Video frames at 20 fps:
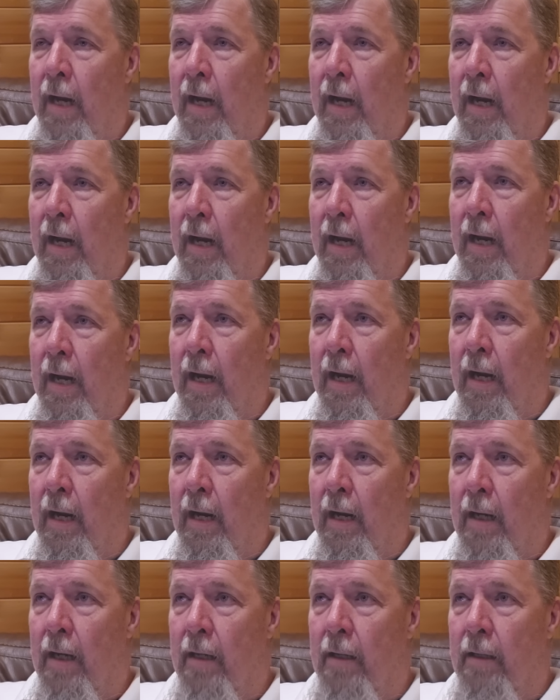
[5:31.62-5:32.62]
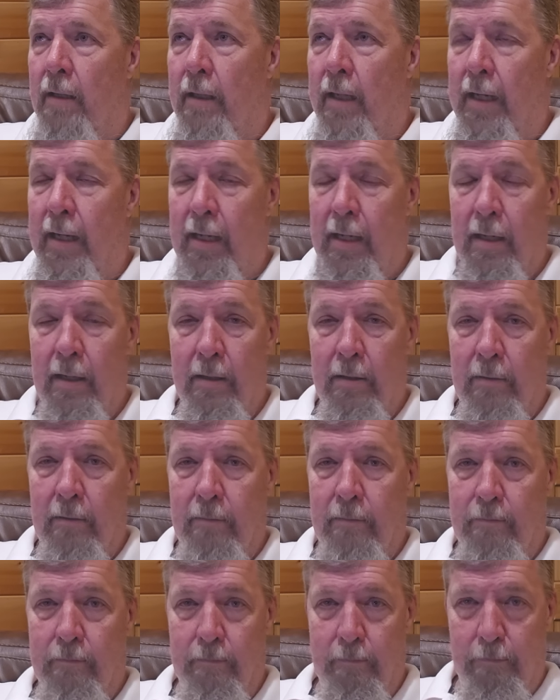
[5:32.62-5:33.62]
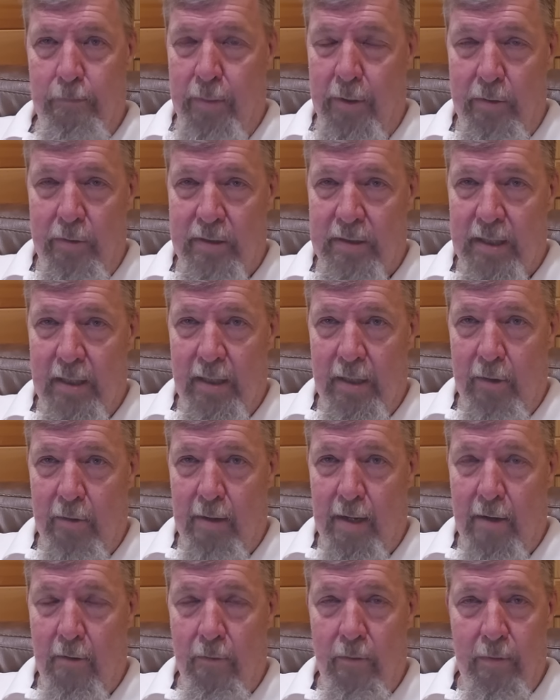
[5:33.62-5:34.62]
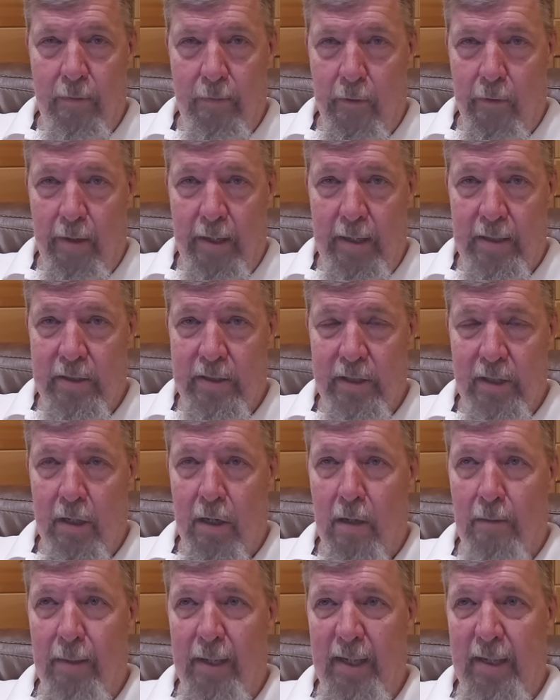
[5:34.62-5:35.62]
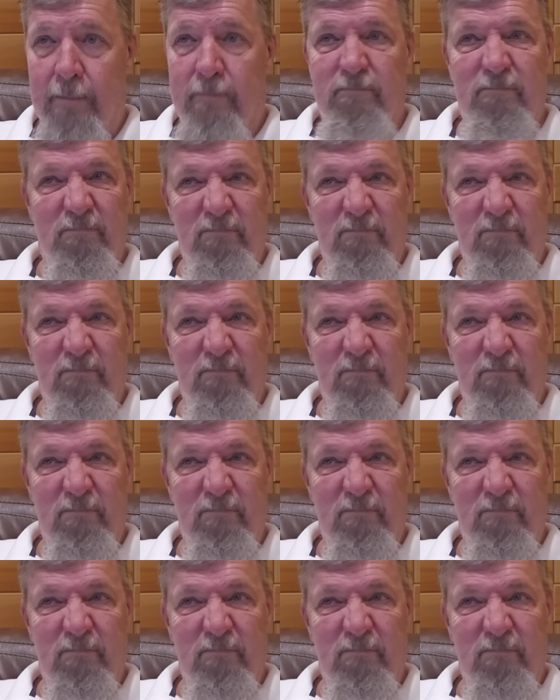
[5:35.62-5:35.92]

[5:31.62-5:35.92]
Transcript: And boots on the ground, Marines and Army,